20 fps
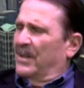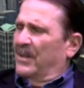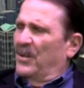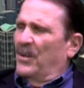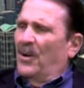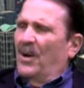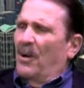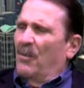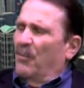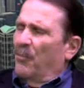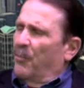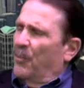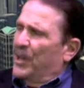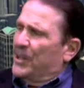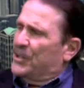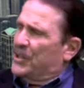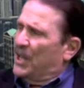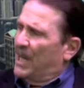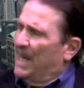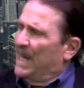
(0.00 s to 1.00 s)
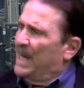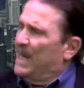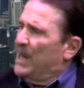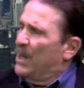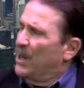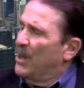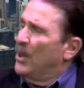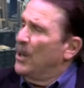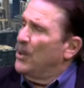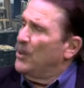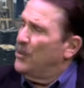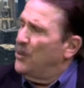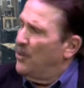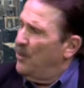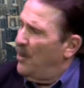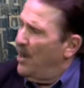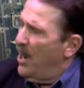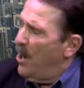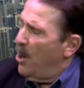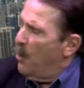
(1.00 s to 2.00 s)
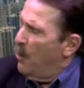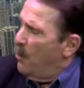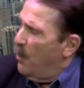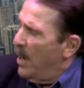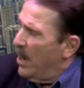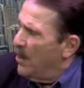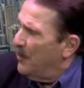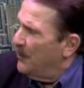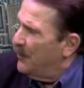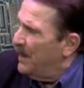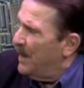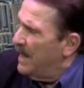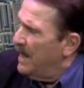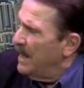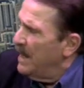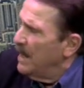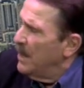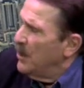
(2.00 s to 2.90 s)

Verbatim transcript: You know how rich the, the Indi Indians. You know how Indians, wealthy.